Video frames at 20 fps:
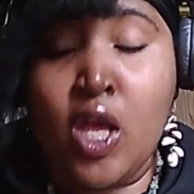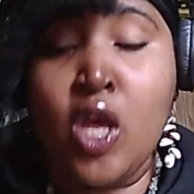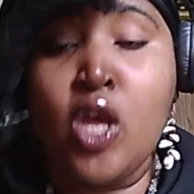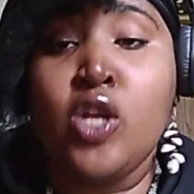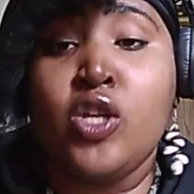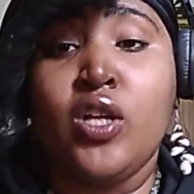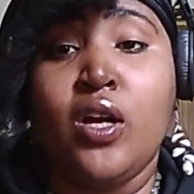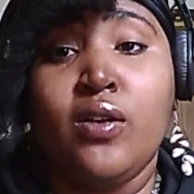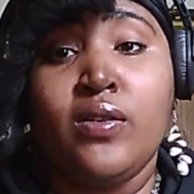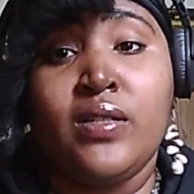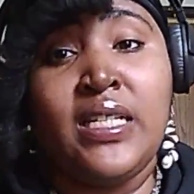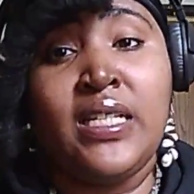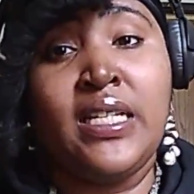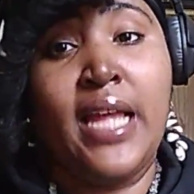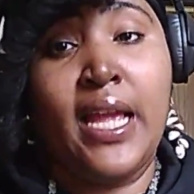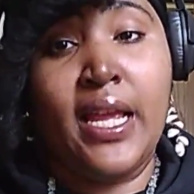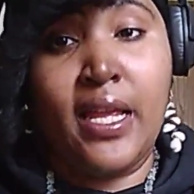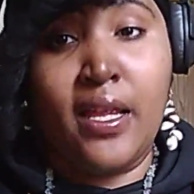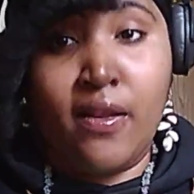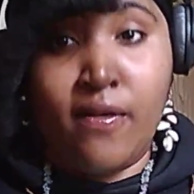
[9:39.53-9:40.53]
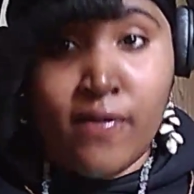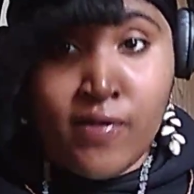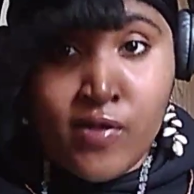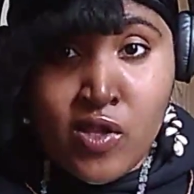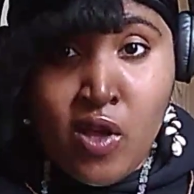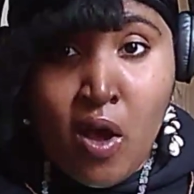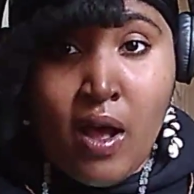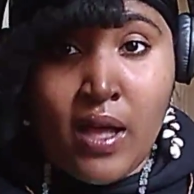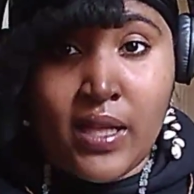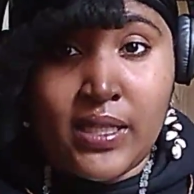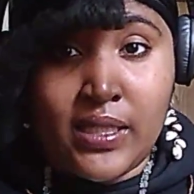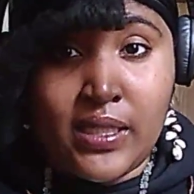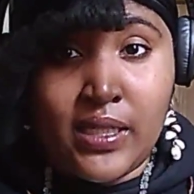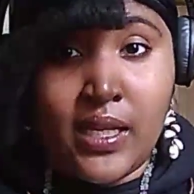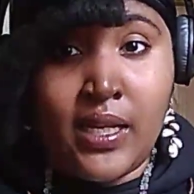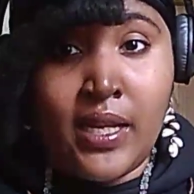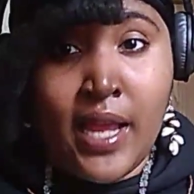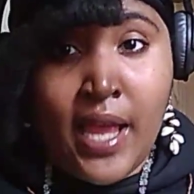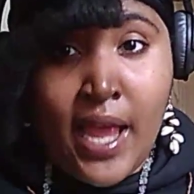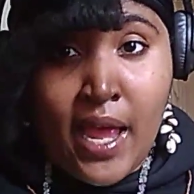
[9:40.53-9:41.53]
Those negative thoughts and
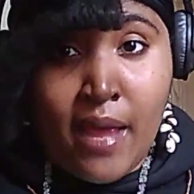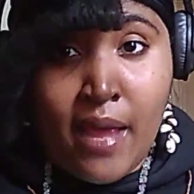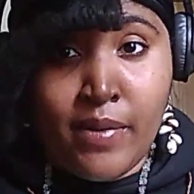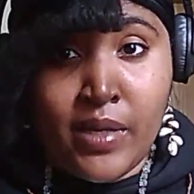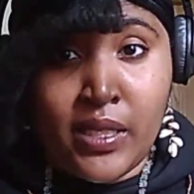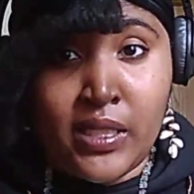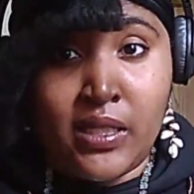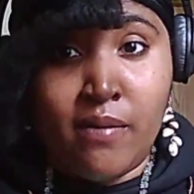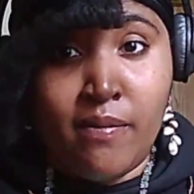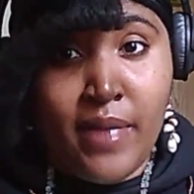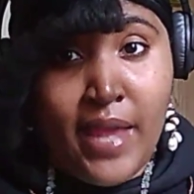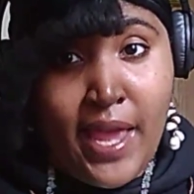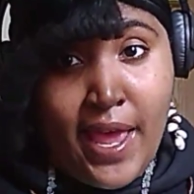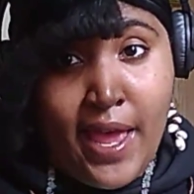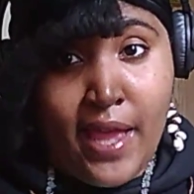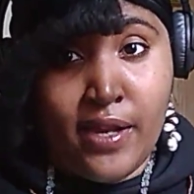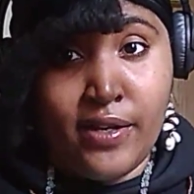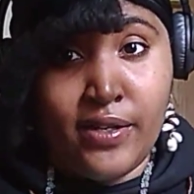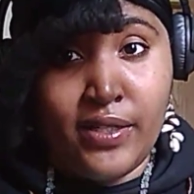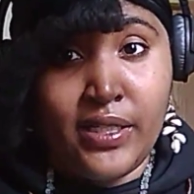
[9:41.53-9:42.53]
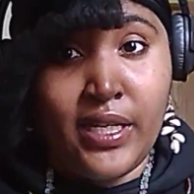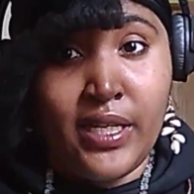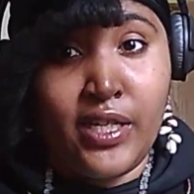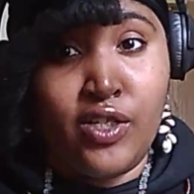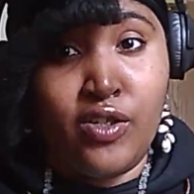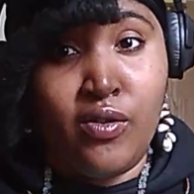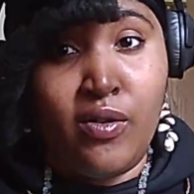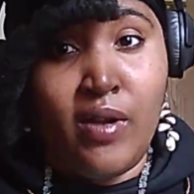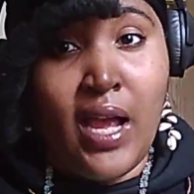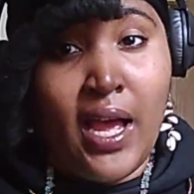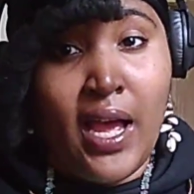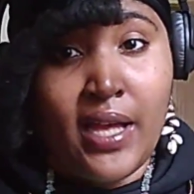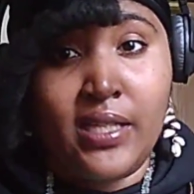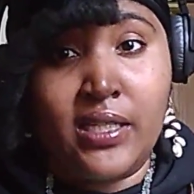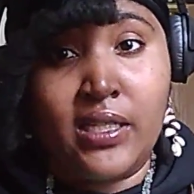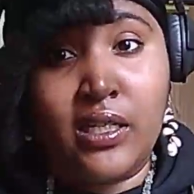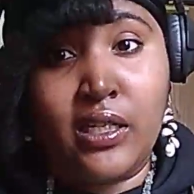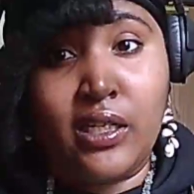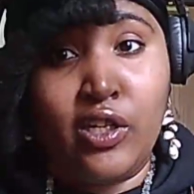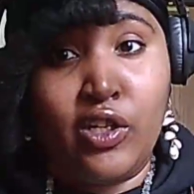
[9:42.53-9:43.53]
habits and patterns that you
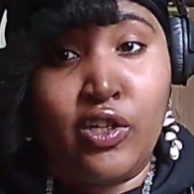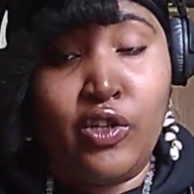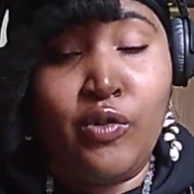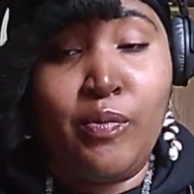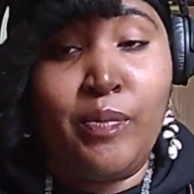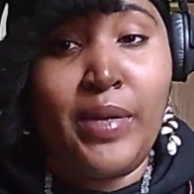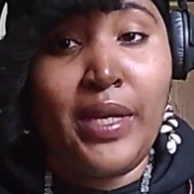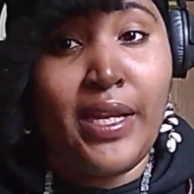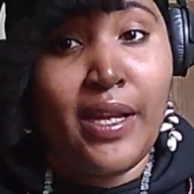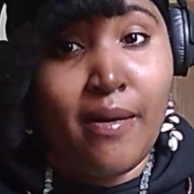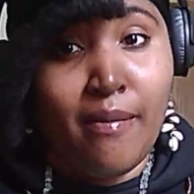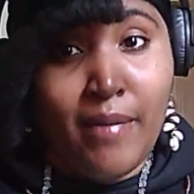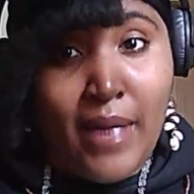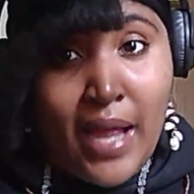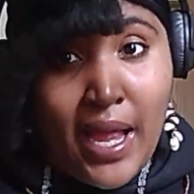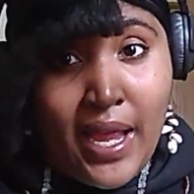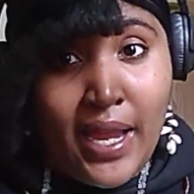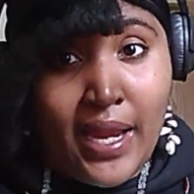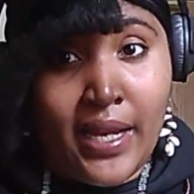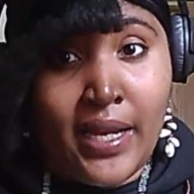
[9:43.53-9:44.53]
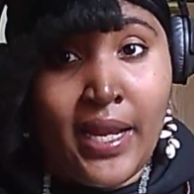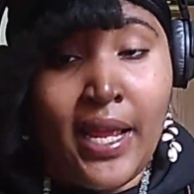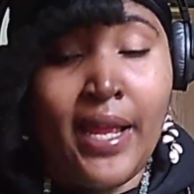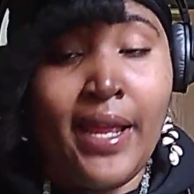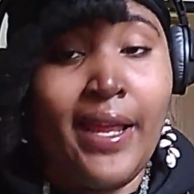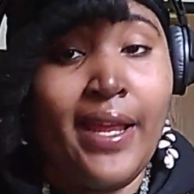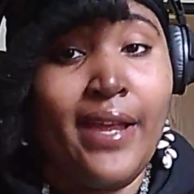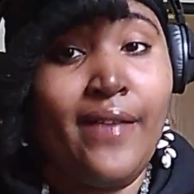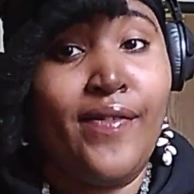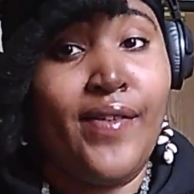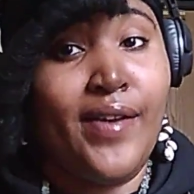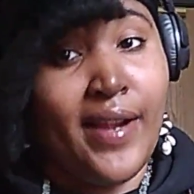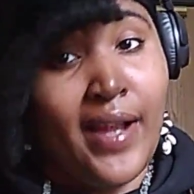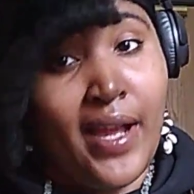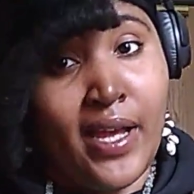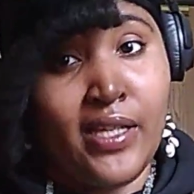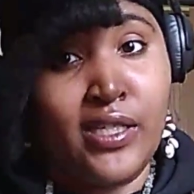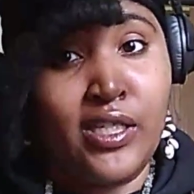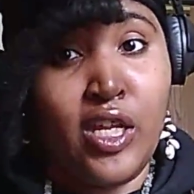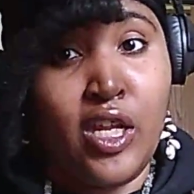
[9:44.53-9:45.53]
constantly loop in your mind, if you're
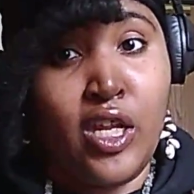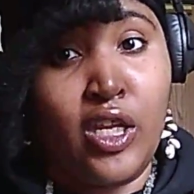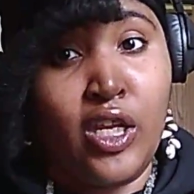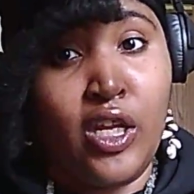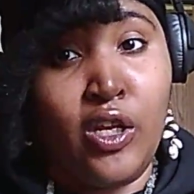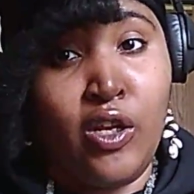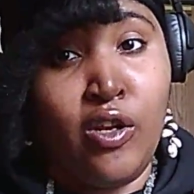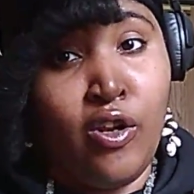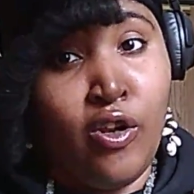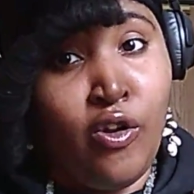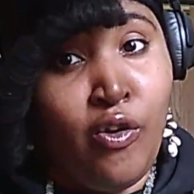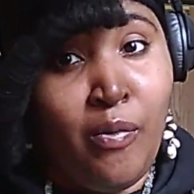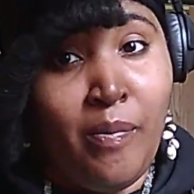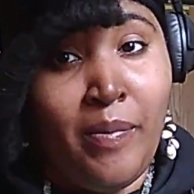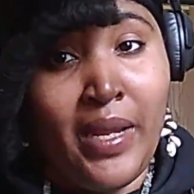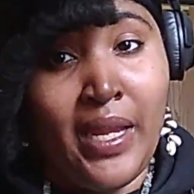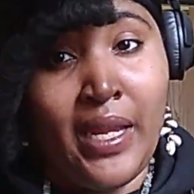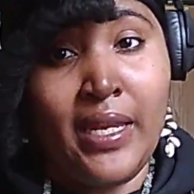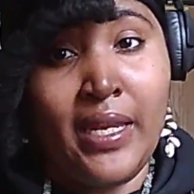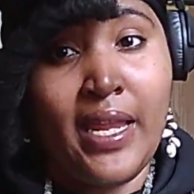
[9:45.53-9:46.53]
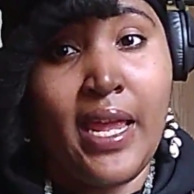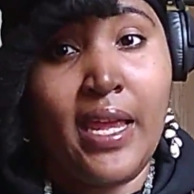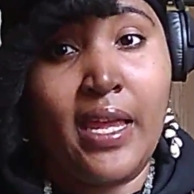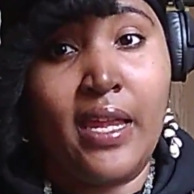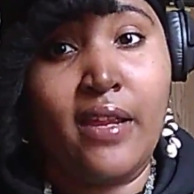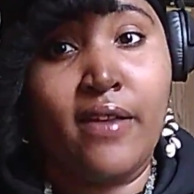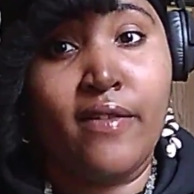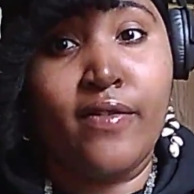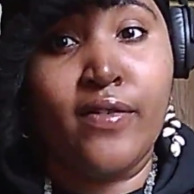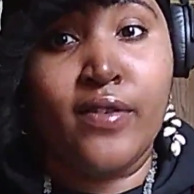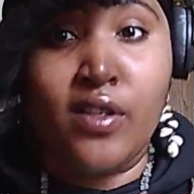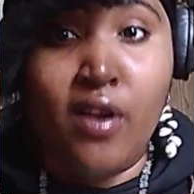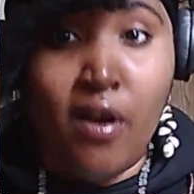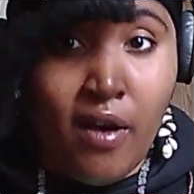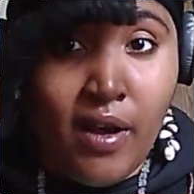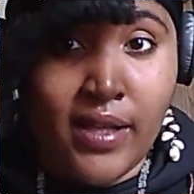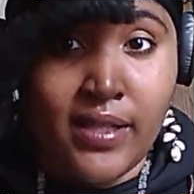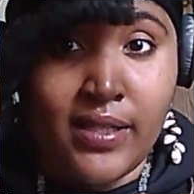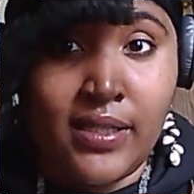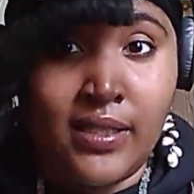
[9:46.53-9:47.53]
constantly looping negative
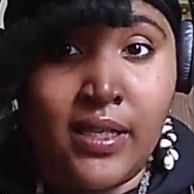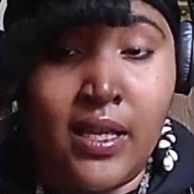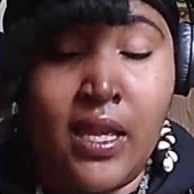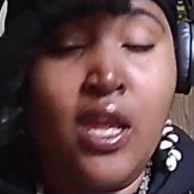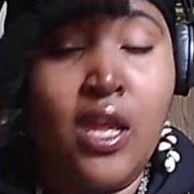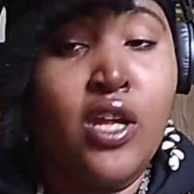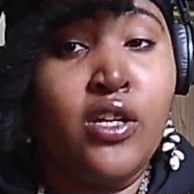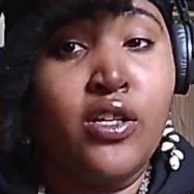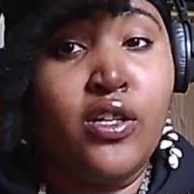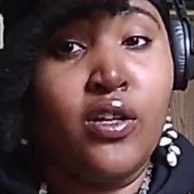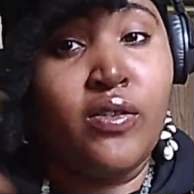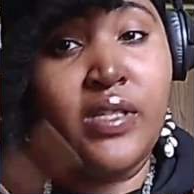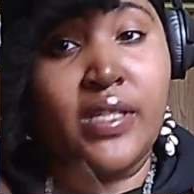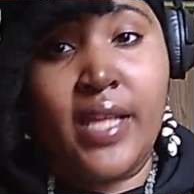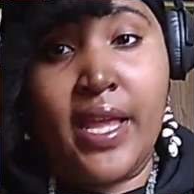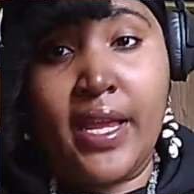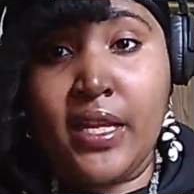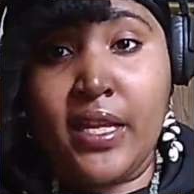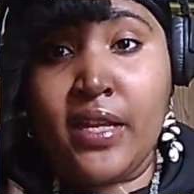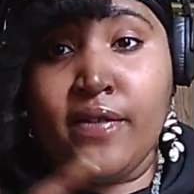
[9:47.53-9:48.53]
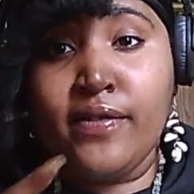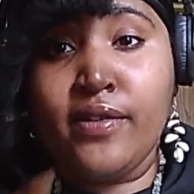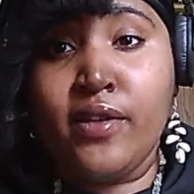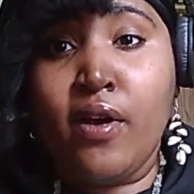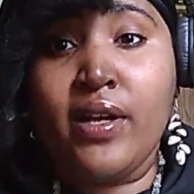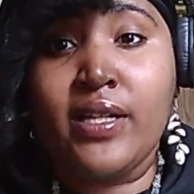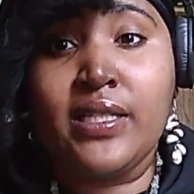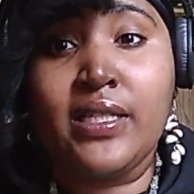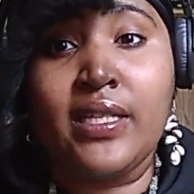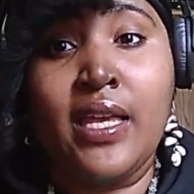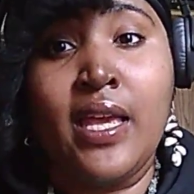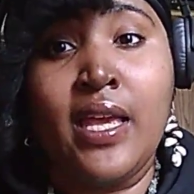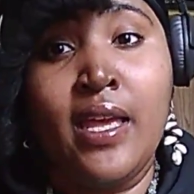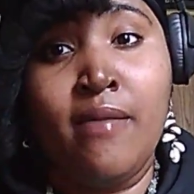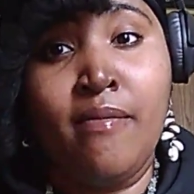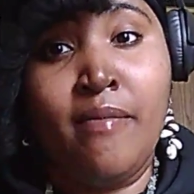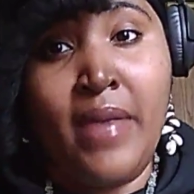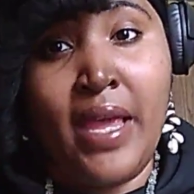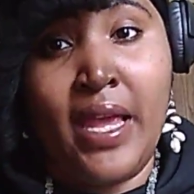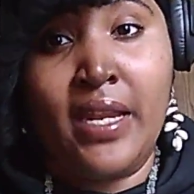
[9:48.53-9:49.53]
thoughts, those negative thoughts can
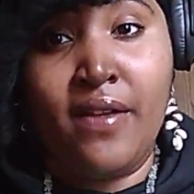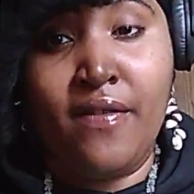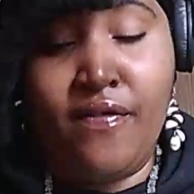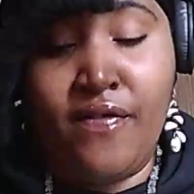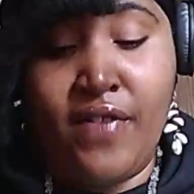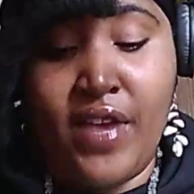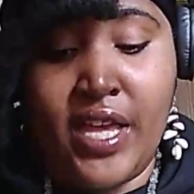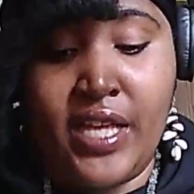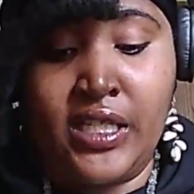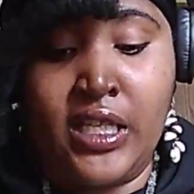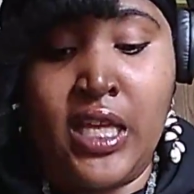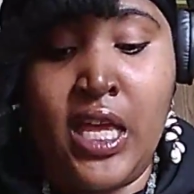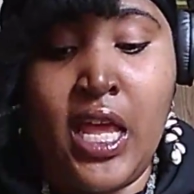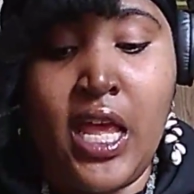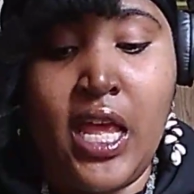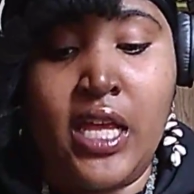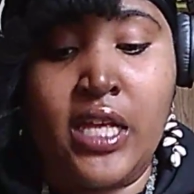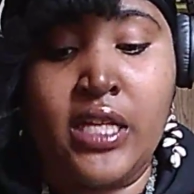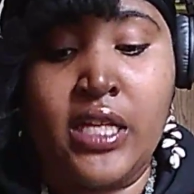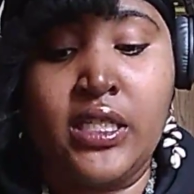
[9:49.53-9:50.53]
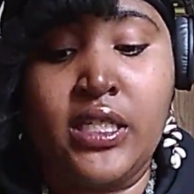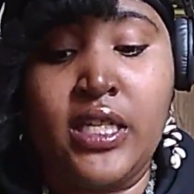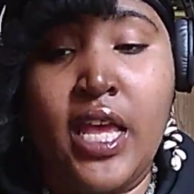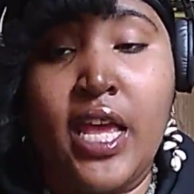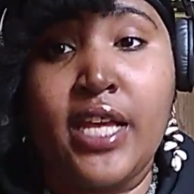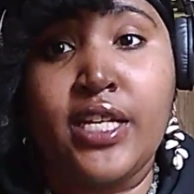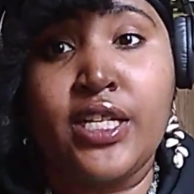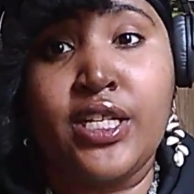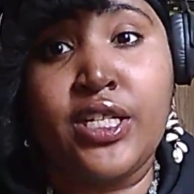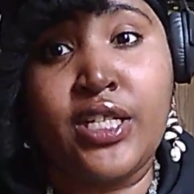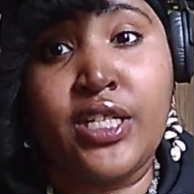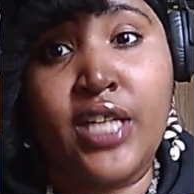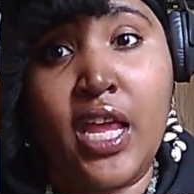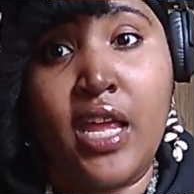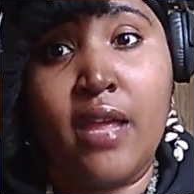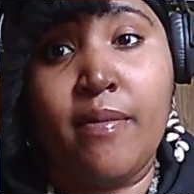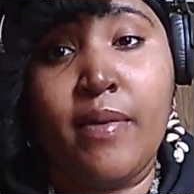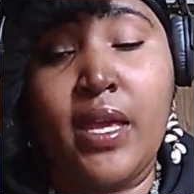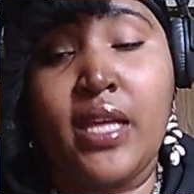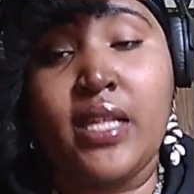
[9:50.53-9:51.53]
manifest and take shape
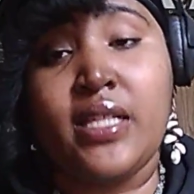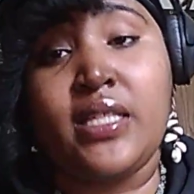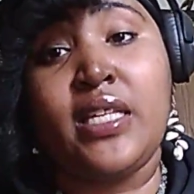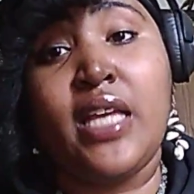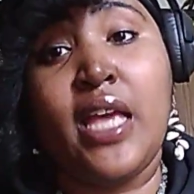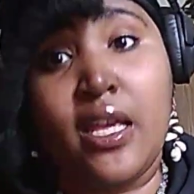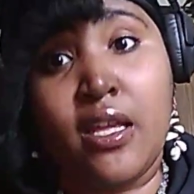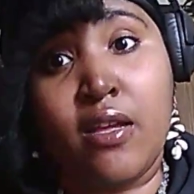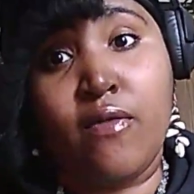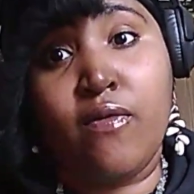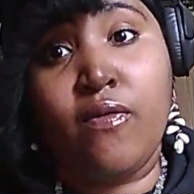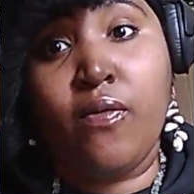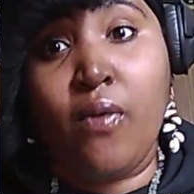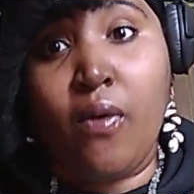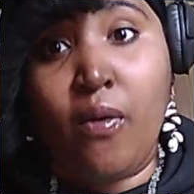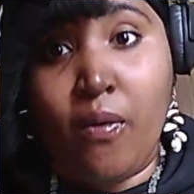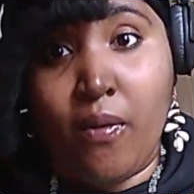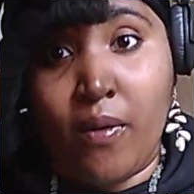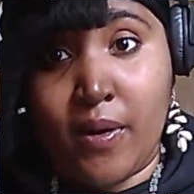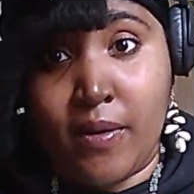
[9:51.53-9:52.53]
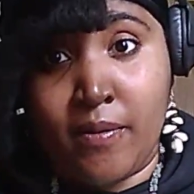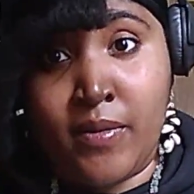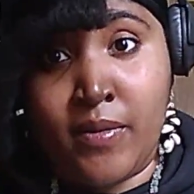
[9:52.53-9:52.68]
and take form.